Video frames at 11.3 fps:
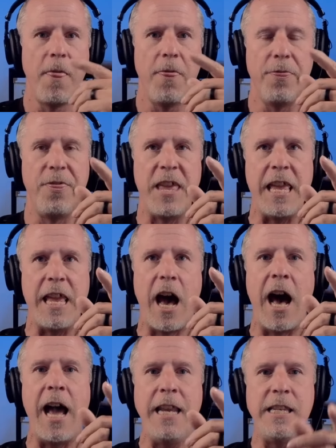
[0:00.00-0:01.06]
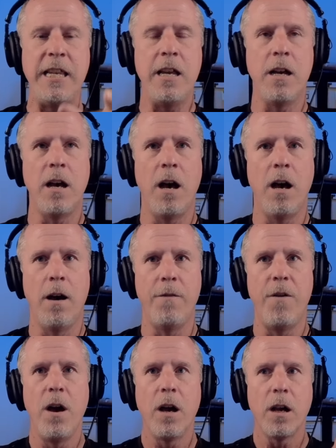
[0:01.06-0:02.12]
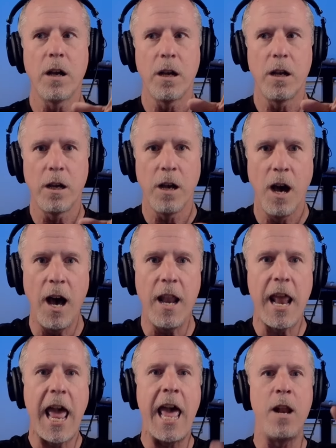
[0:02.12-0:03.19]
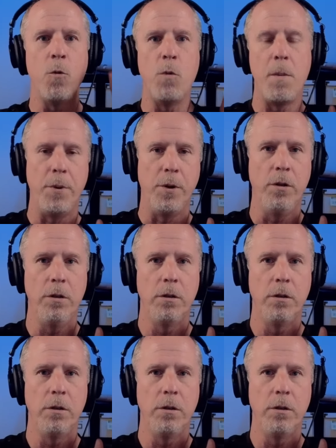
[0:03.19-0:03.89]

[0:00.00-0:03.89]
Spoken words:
the idea of cut and ripple